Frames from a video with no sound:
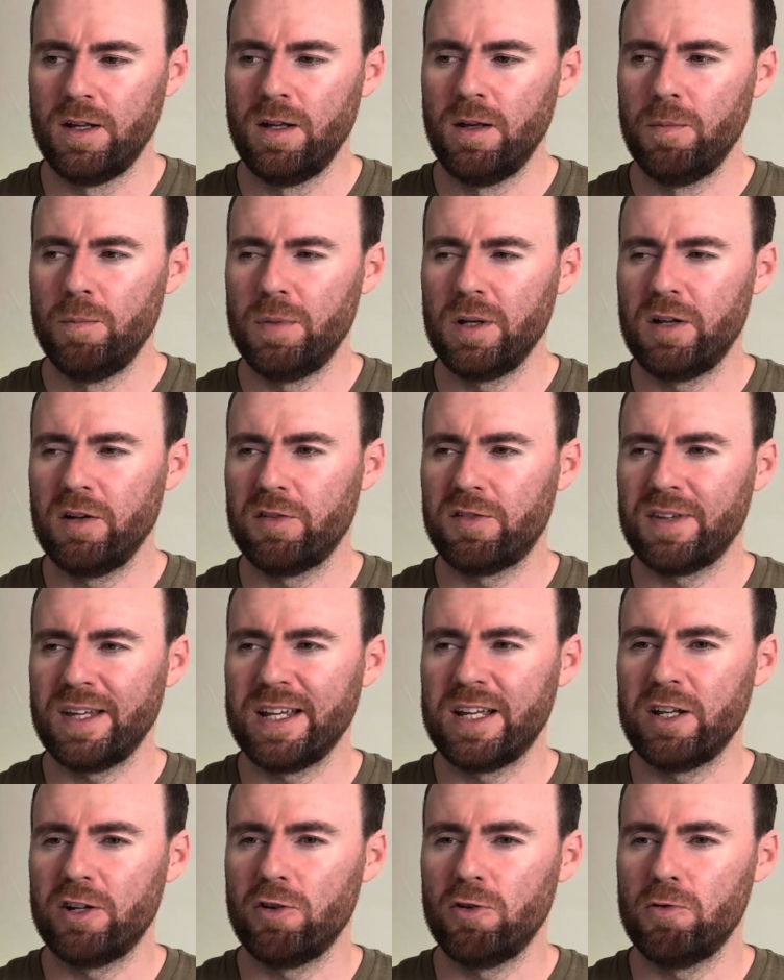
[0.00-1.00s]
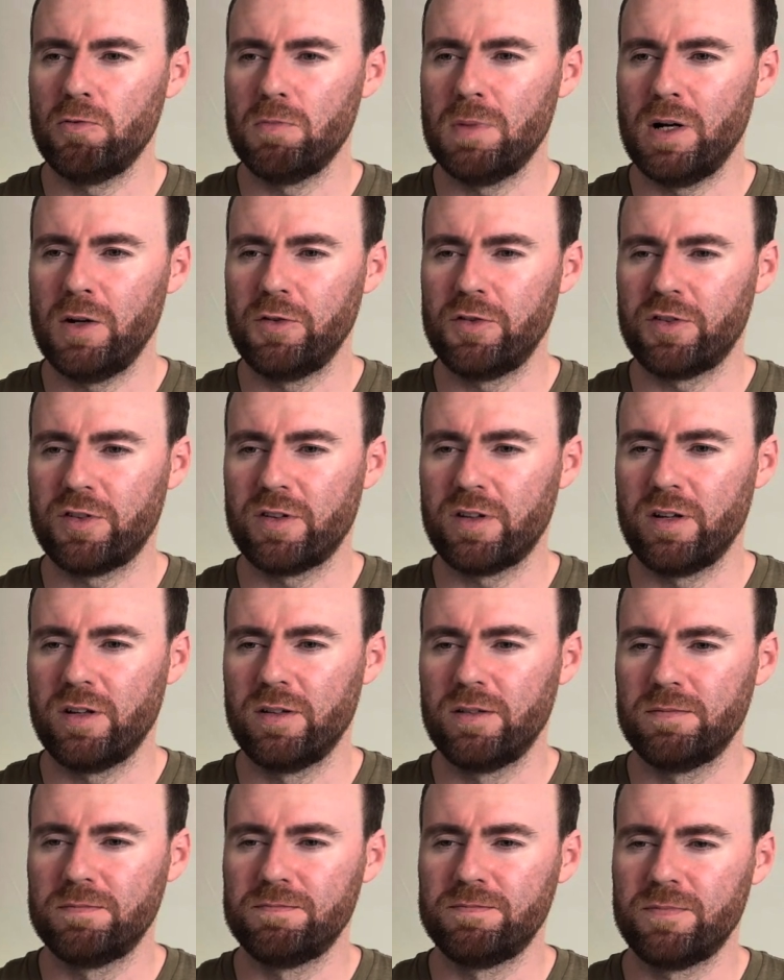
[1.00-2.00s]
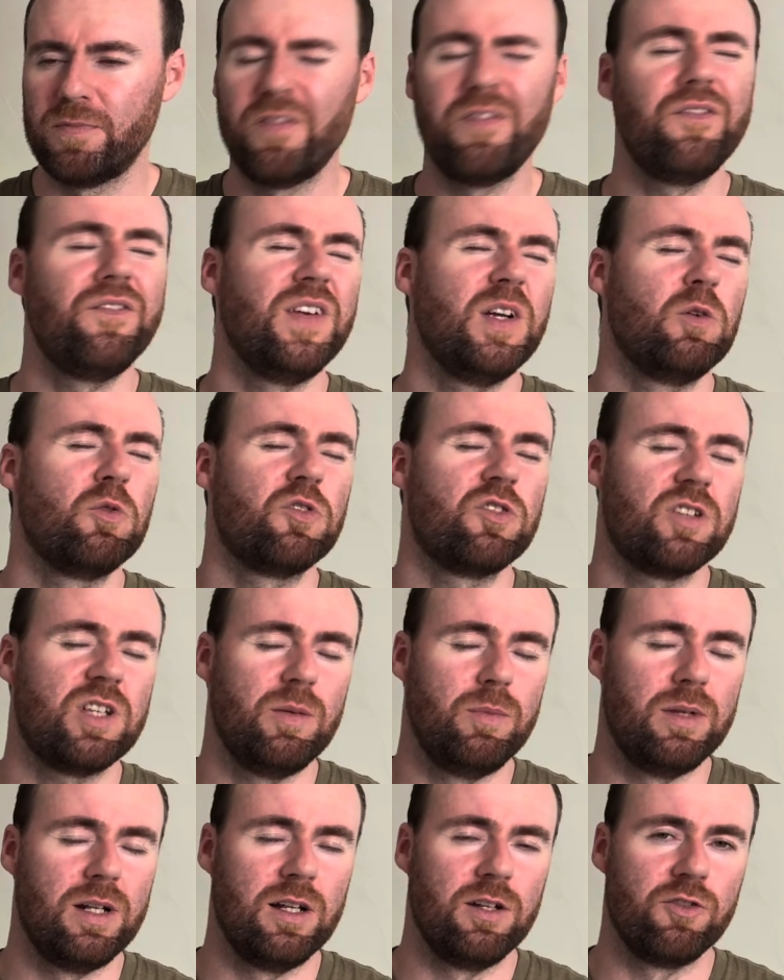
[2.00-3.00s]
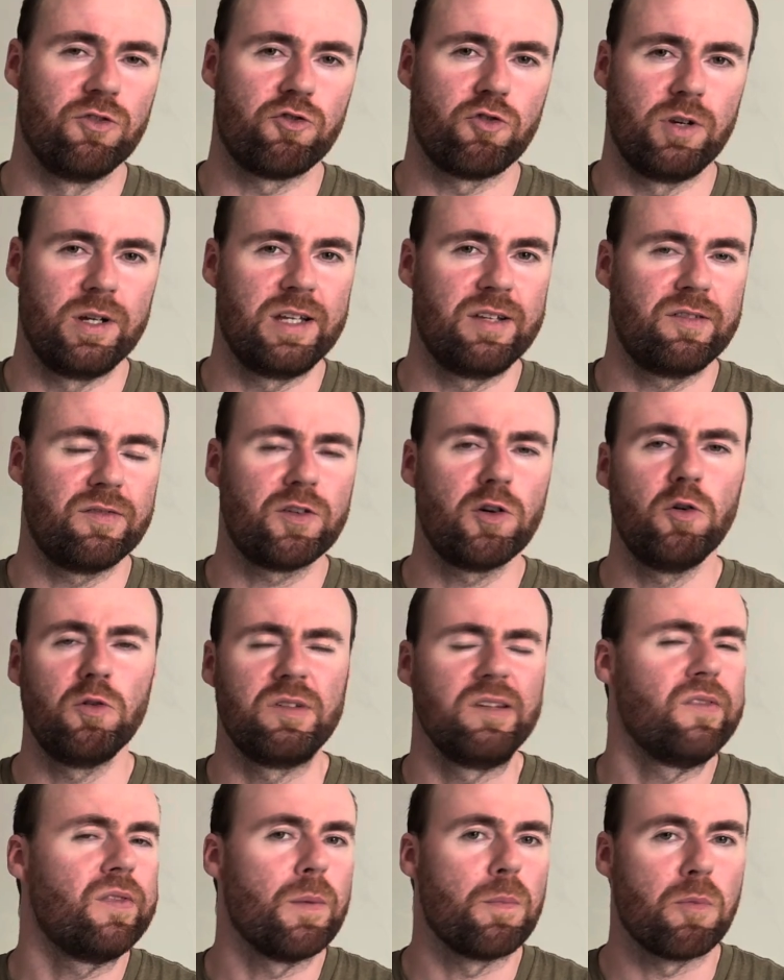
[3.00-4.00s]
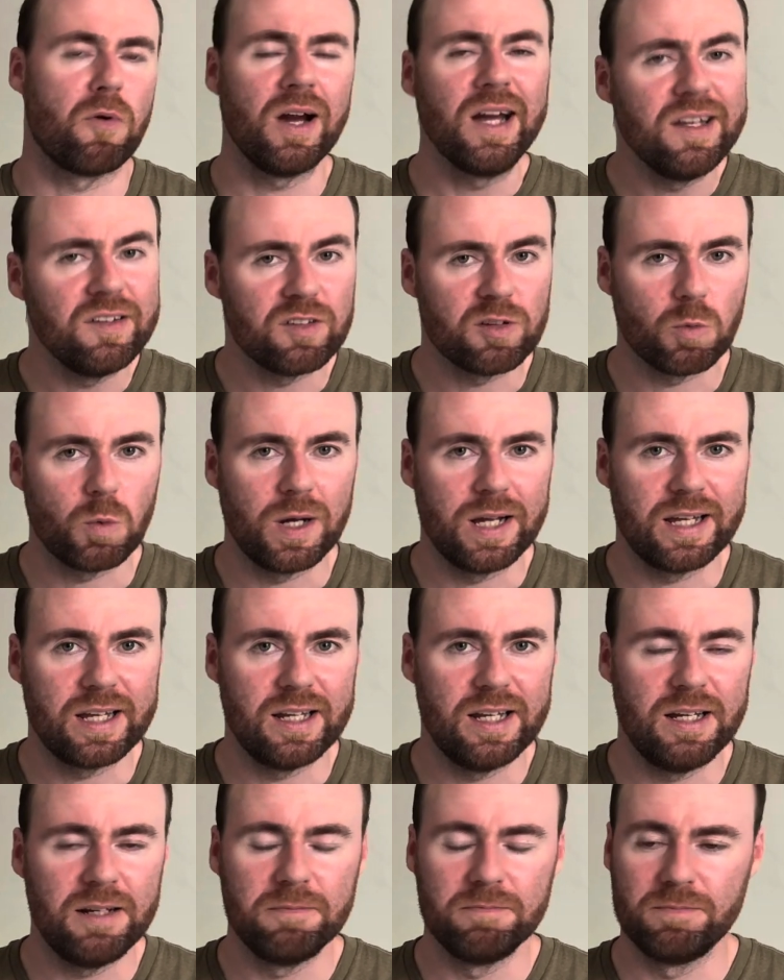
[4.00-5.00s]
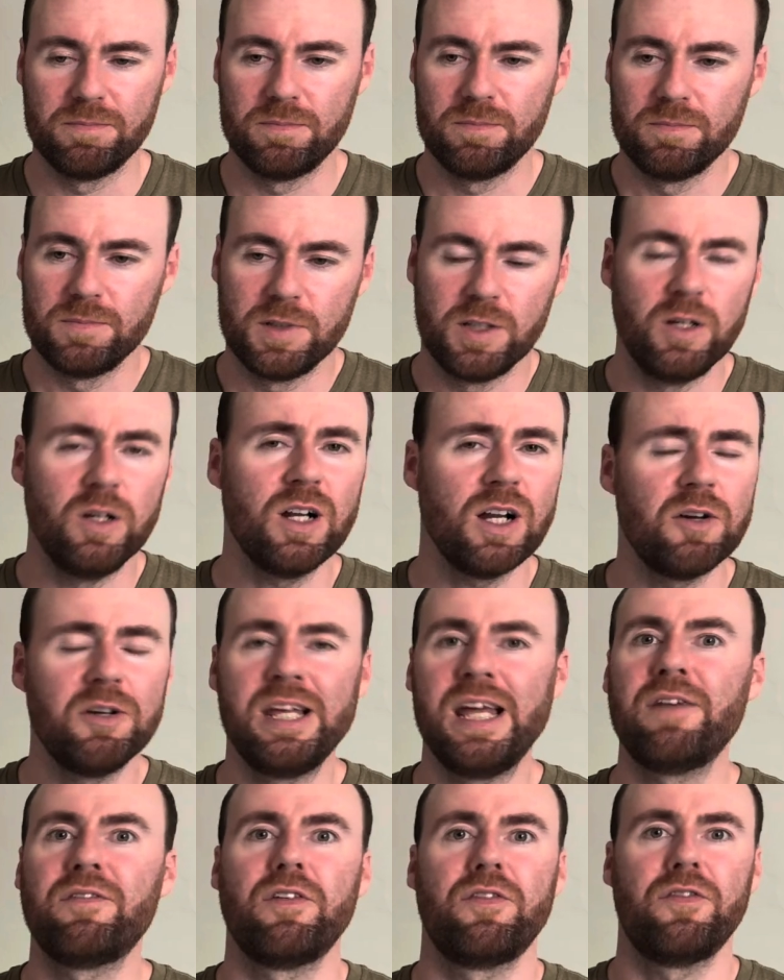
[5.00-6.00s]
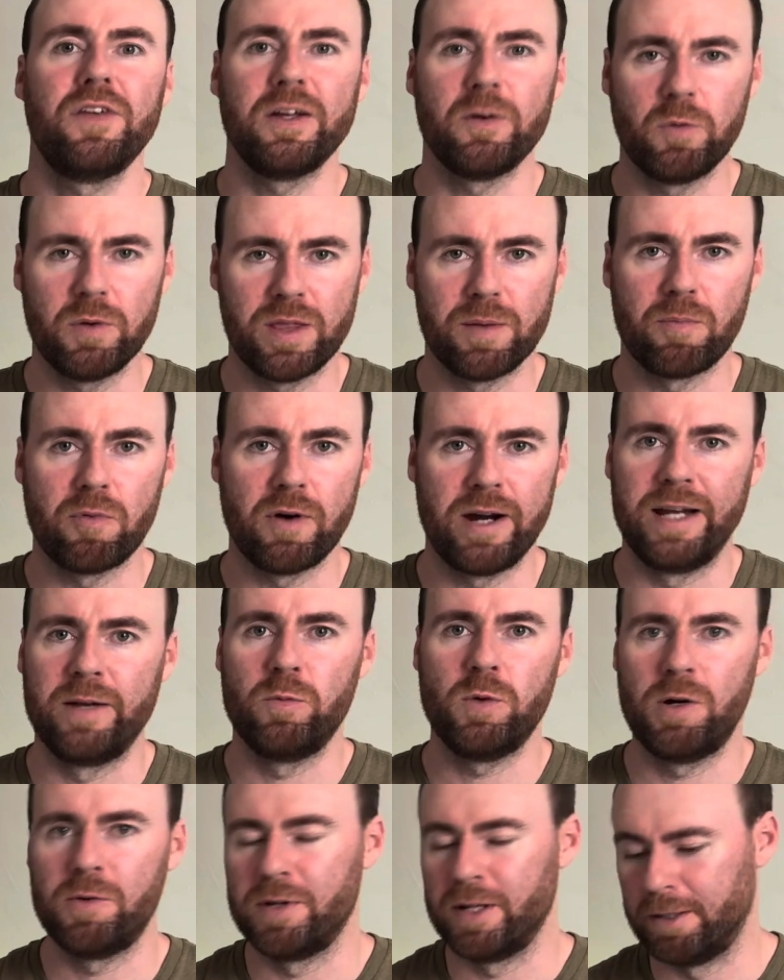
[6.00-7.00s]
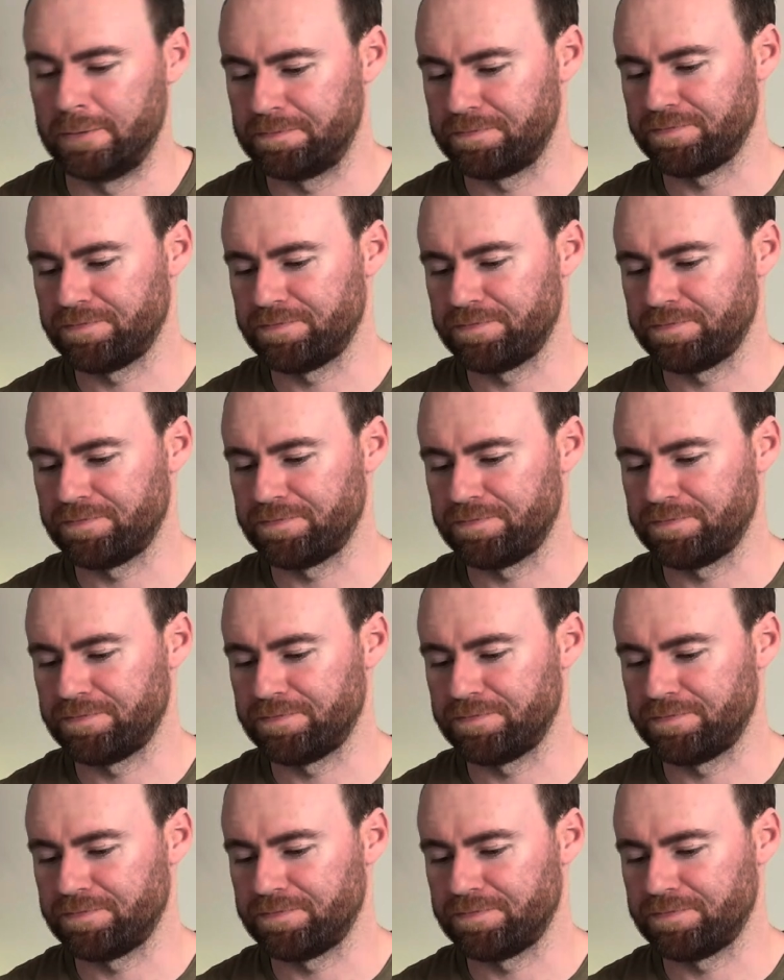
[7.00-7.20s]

because they can almost feel stimulatory, because of course if the brain's awakening, you'll only ever think with the brain, won't you?